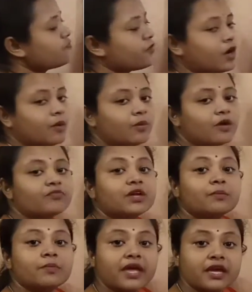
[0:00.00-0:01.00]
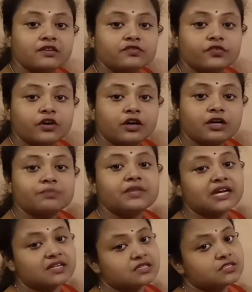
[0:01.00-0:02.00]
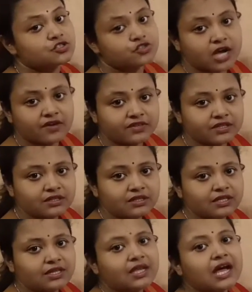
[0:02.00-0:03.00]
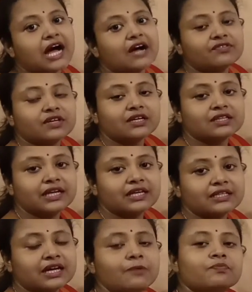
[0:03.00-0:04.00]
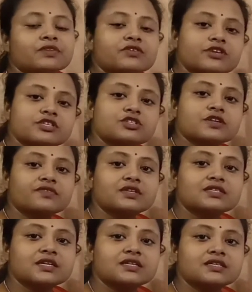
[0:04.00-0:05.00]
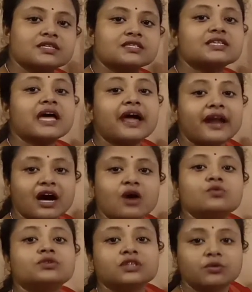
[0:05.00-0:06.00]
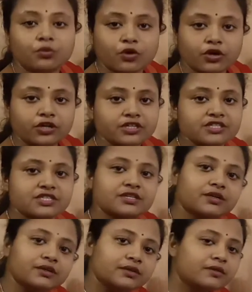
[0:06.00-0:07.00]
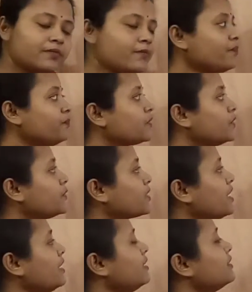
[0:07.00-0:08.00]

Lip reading: form of the main verb, that is travel. After that the rest of the sentence, around the world. Okay.